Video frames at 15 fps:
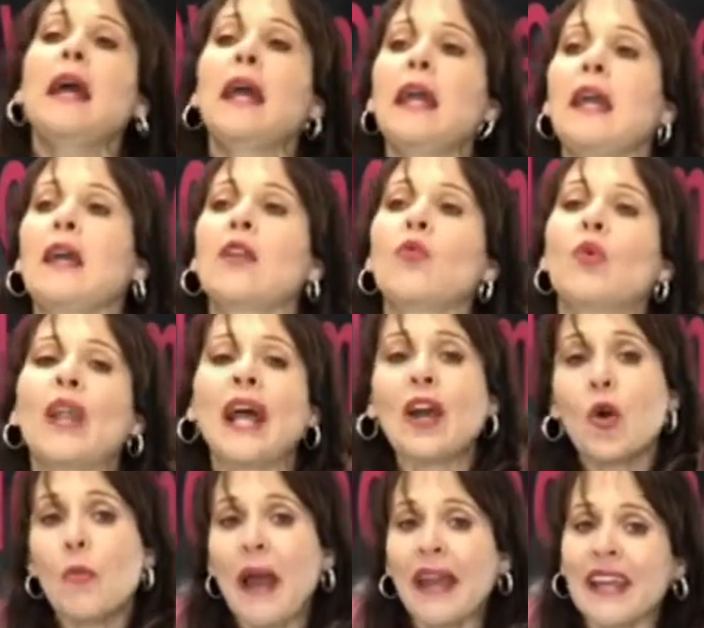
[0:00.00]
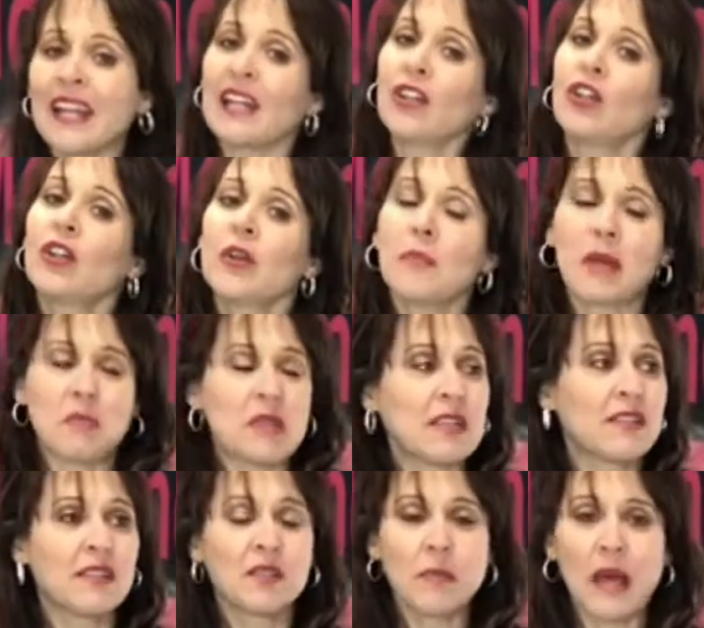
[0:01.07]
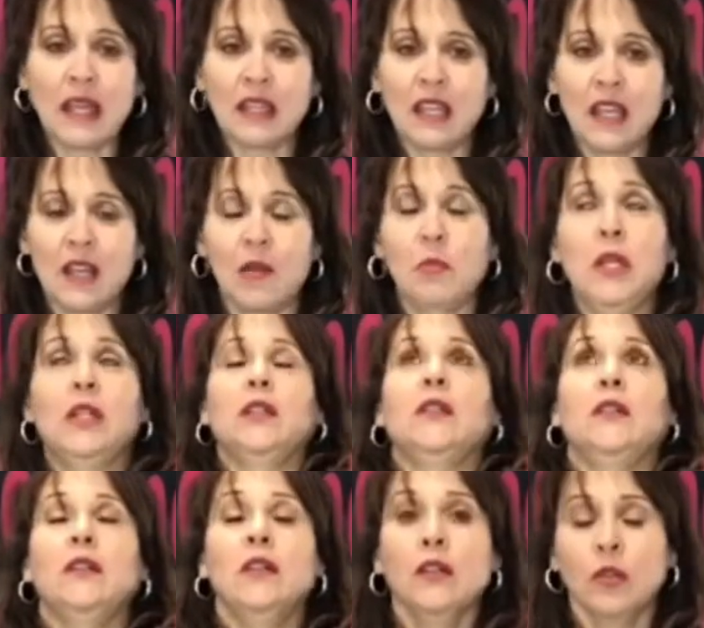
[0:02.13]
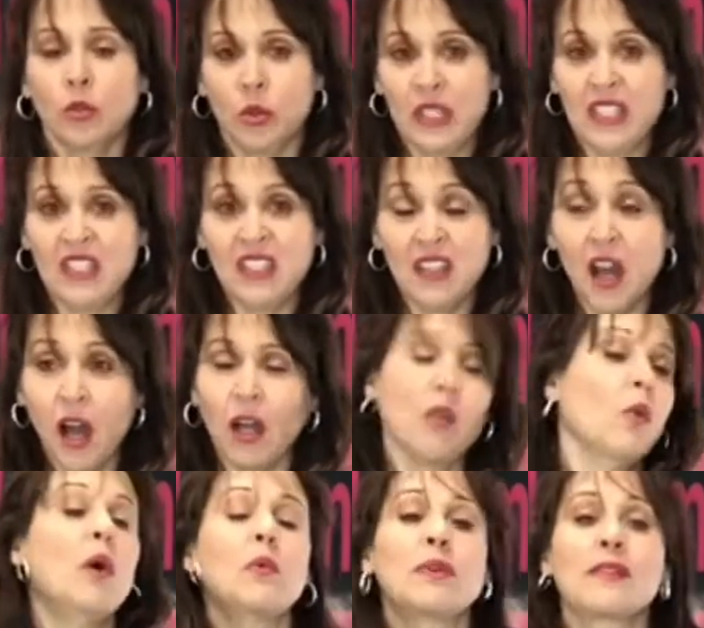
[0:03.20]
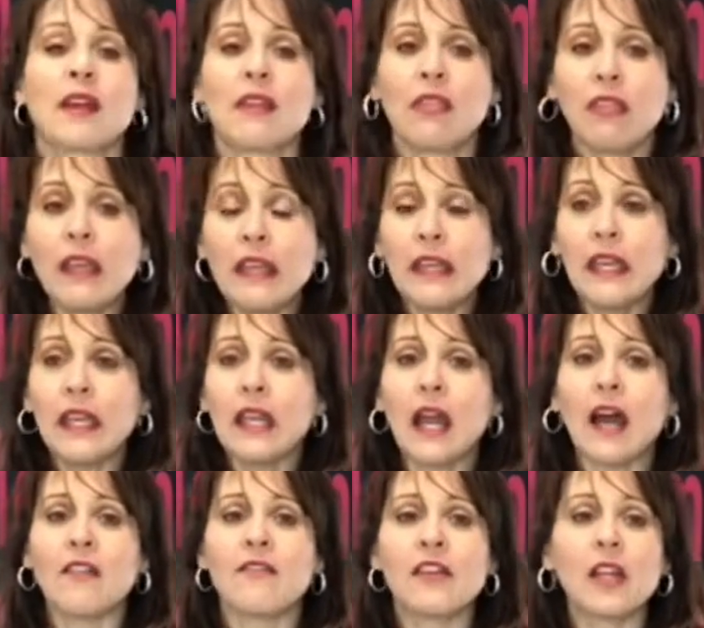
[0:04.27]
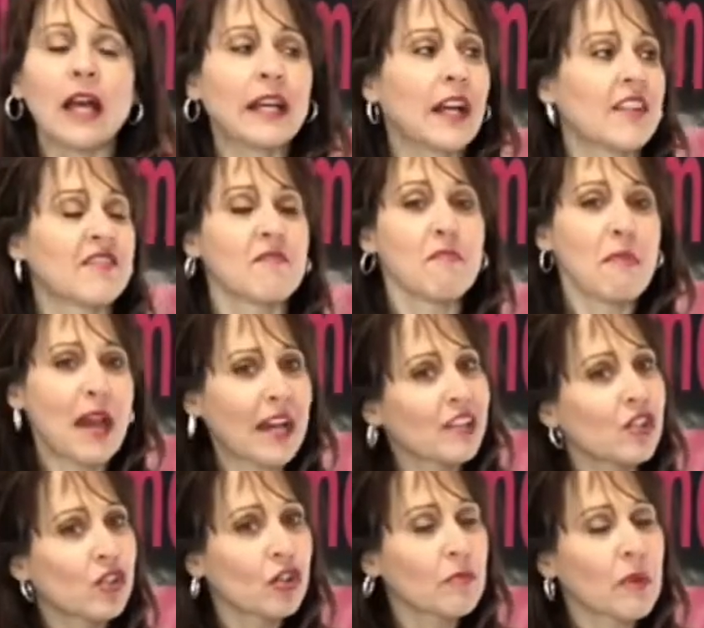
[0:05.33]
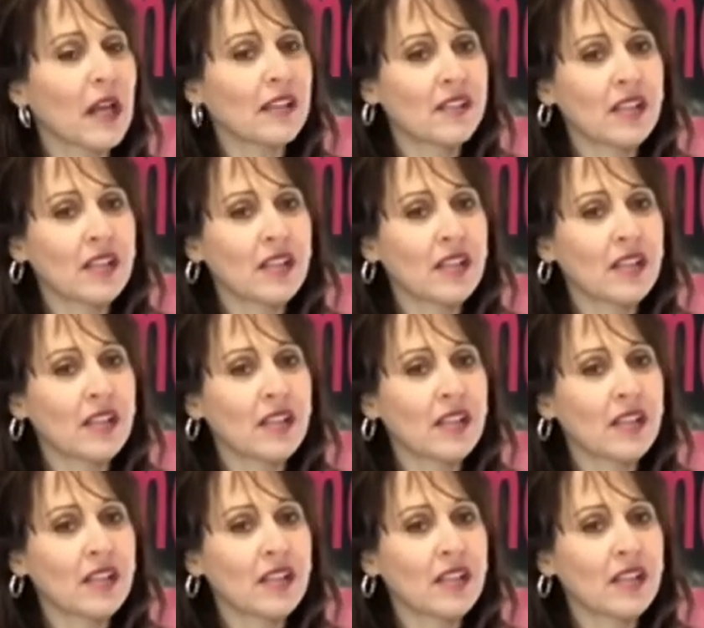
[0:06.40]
and when I go back and I look at my pieces back then, I'm like, oh, yuck, what was I thinking? I feel like I've mastered my